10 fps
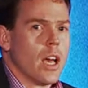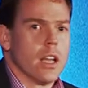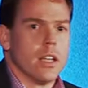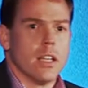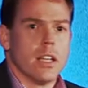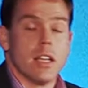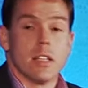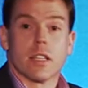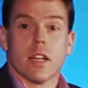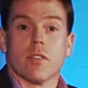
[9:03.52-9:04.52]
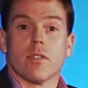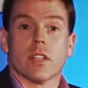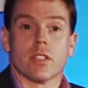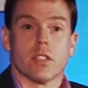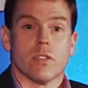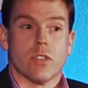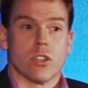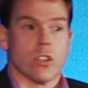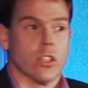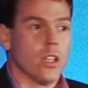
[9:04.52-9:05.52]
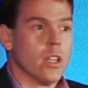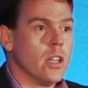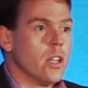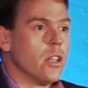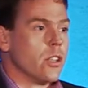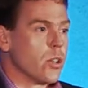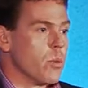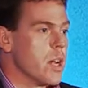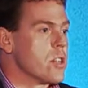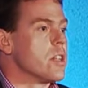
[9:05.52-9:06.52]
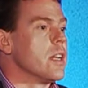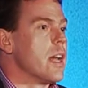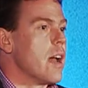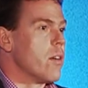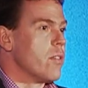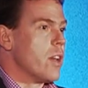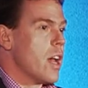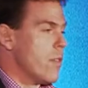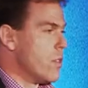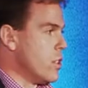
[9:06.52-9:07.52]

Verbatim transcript: an Internet of Things division. So we actually now have, have a